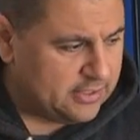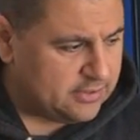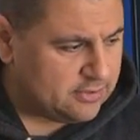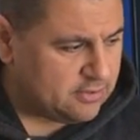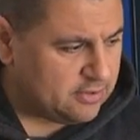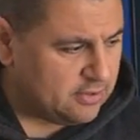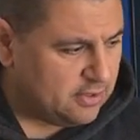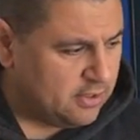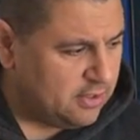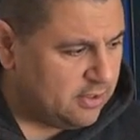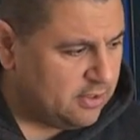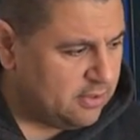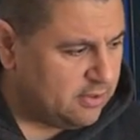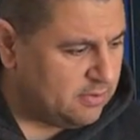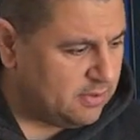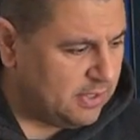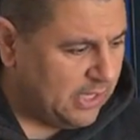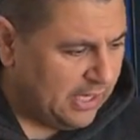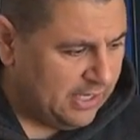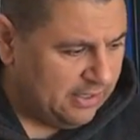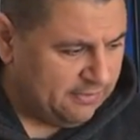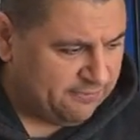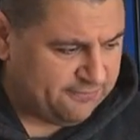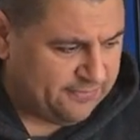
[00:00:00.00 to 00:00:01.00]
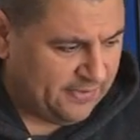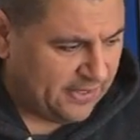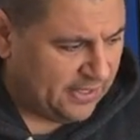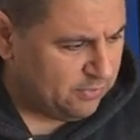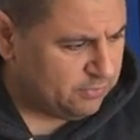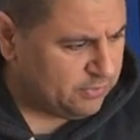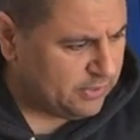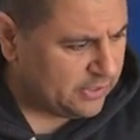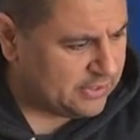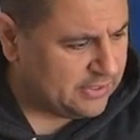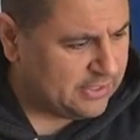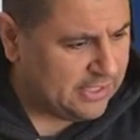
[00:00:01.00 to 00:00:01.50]
so I
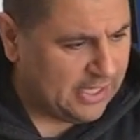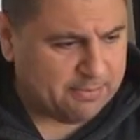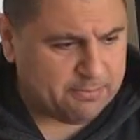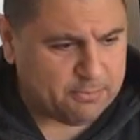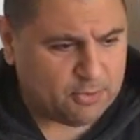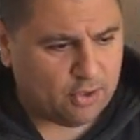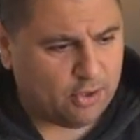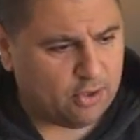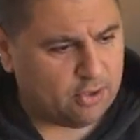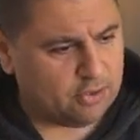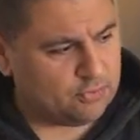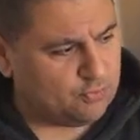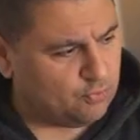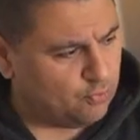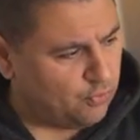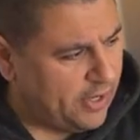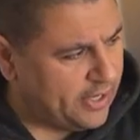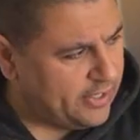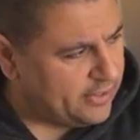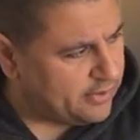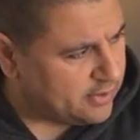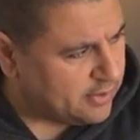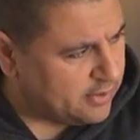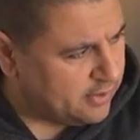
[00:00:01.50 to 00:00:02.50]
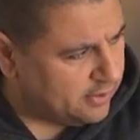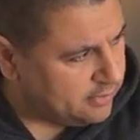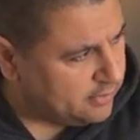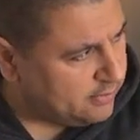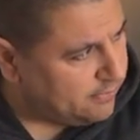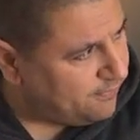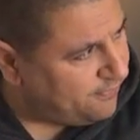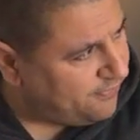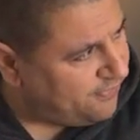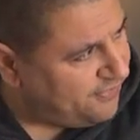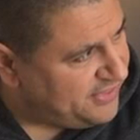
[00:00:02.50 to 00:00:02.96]
found a game called Radical,